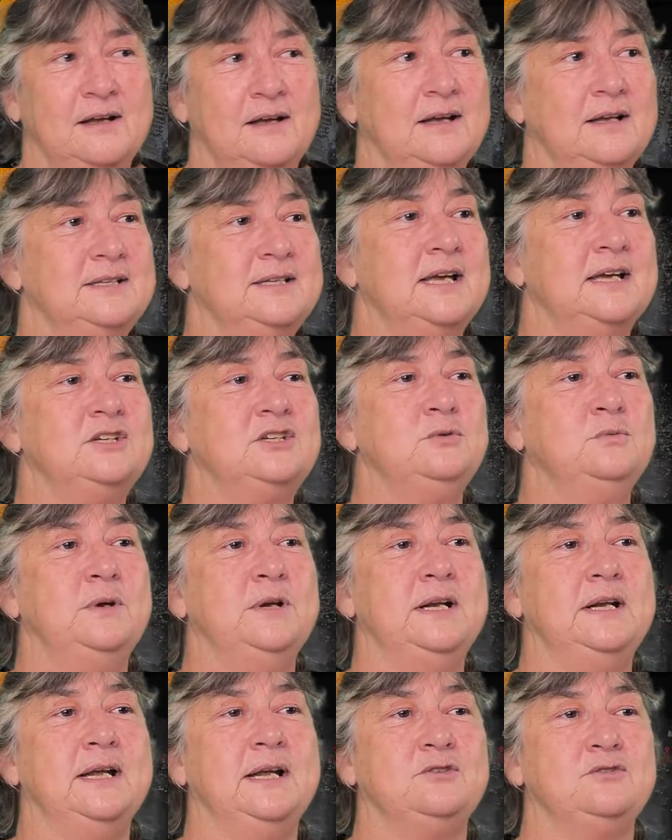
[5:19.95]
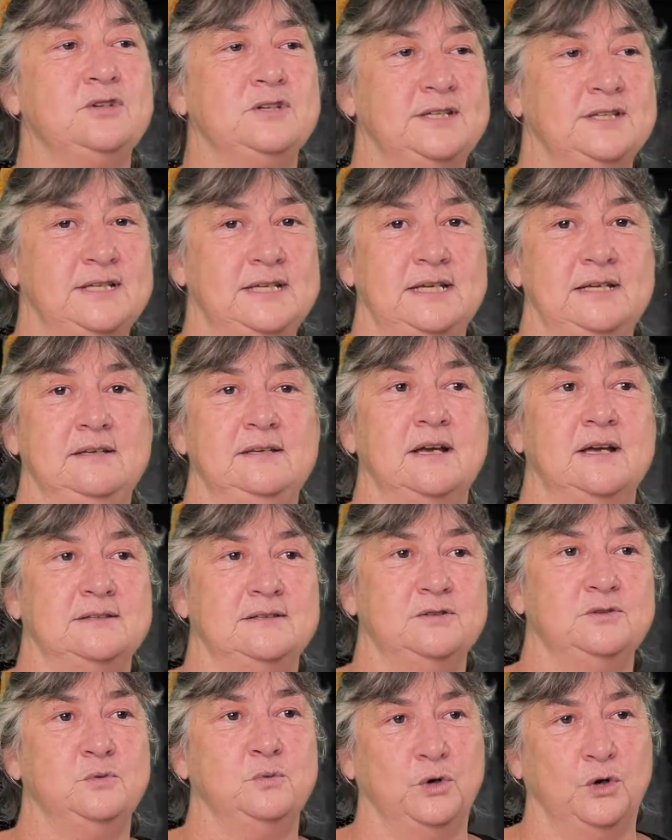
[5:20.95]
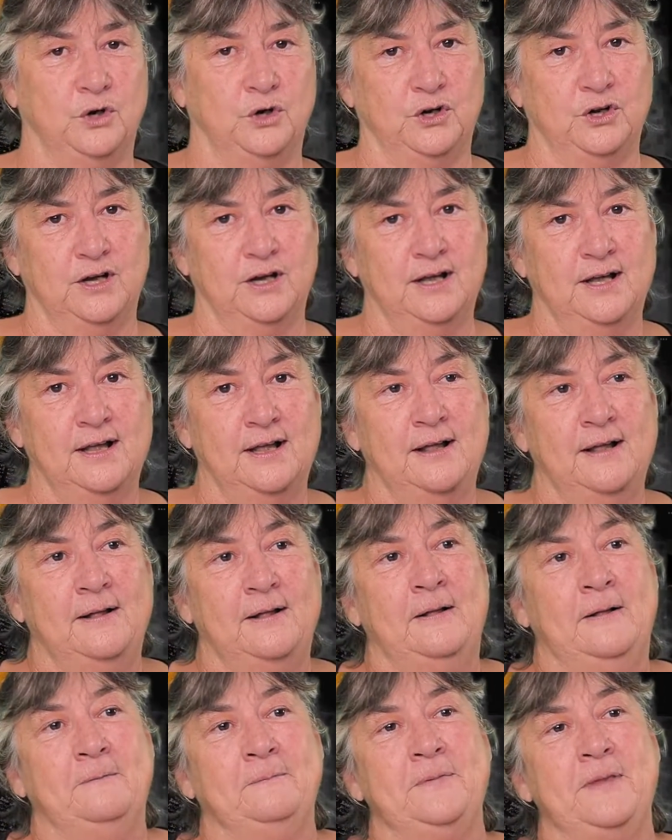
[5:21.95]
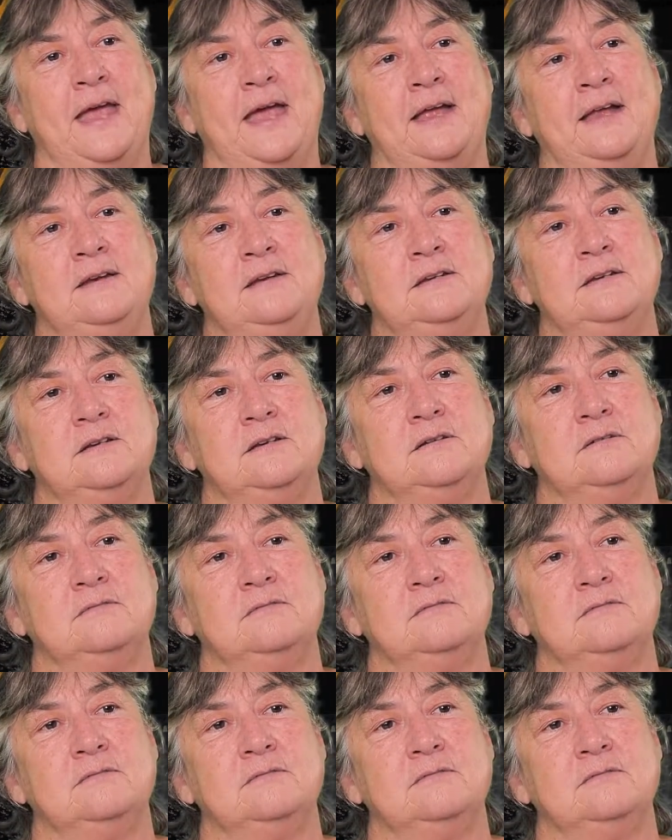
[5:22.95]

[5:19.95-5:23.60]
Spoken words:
It's actually when electricity doesn't work. And